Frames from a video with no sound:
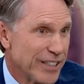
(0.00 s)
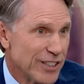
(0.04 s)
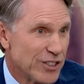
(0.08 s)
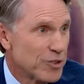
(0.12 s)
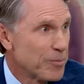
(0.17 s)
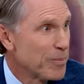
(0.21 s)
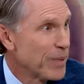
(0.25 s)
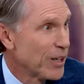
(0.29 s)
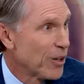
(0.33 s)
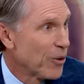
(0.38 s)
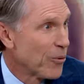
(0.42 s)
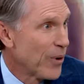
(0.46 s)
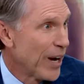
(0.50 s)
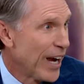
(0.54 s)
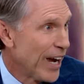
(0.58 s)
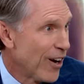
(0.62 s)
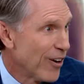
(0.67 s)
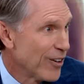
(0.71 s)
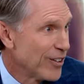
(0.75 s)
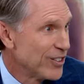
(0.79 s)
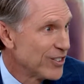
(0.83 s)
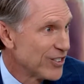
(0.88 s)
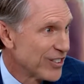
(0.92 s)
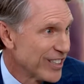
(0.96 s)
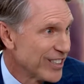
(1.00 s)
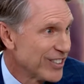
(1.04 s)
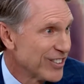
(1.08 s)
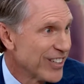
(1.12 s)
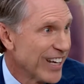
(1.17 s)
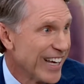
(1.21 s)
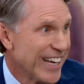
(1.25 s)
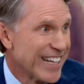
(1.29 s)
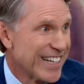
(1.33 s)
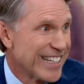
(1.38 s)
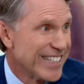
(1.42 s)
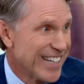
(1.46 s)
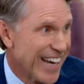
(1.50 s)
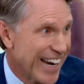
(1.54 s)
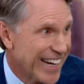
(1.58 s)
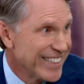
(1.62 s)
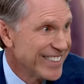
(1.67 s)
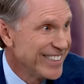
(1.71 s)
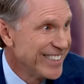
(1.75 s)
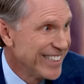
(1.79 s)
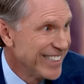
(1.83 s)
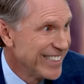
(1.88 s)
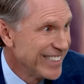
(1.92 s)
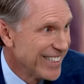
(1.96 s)
that's been around since
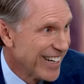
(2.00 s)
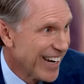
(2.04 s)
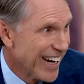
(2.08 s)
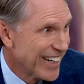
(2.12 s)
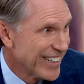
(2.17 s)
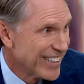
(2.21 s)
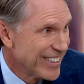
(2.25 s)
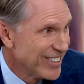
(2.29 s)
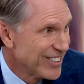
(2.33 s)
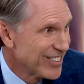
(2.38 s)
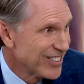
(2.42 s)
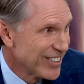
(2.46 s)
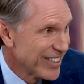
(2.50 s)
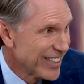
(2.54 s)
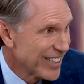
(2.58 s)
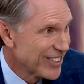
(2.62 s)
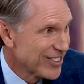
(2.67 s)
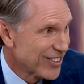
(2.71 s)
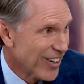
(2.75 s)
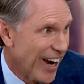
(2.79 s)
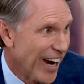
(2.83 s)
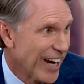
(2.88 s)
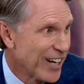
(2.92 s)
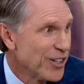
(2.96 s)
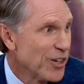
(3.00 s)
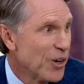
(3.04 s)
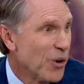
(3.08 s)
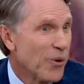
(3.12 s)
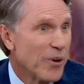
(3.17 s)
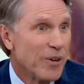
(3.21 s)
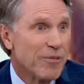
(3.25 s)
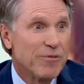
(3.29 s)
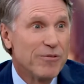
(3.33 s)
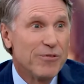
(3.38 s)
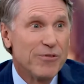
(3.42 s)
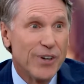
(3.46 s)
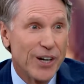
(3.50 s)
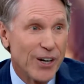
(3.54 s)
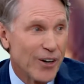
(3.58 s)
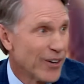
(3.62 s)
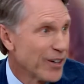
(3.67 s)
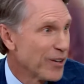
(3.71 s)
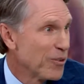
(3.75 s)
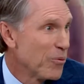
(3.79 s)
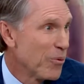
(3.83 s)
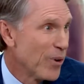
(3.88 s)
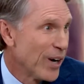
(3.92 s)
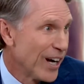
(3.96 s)
1996. I know it
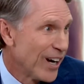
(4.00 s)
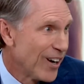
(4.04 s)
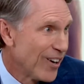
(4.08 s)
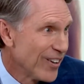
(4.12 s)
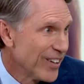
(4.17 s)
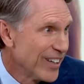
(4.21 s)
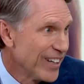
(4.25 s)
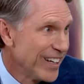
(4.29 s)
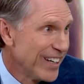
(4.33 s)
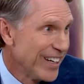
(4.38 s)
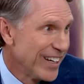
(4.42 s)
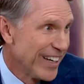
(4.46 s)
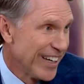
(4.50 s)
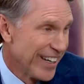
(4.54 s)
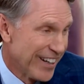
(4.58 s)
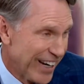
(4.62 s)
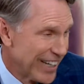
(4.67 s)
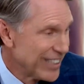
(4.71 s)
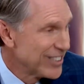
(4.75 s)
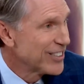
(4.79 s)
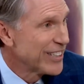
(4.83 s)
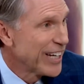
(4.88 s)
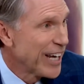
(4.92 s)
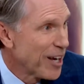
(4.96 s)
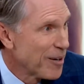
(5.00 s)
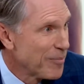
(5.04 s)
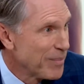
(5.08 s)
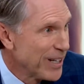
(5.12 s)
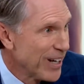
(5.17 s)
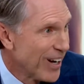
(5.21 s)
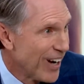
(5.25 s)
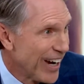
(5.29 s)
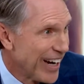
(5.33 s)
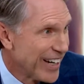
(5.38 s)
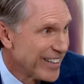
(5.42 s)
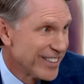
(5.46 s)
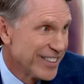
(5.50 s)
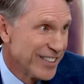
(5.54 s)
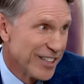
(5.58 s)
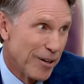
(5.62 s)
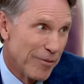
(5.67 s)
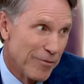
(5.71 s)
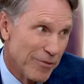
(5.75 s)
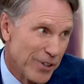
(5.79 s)
very well, and I stand behind it, and I'm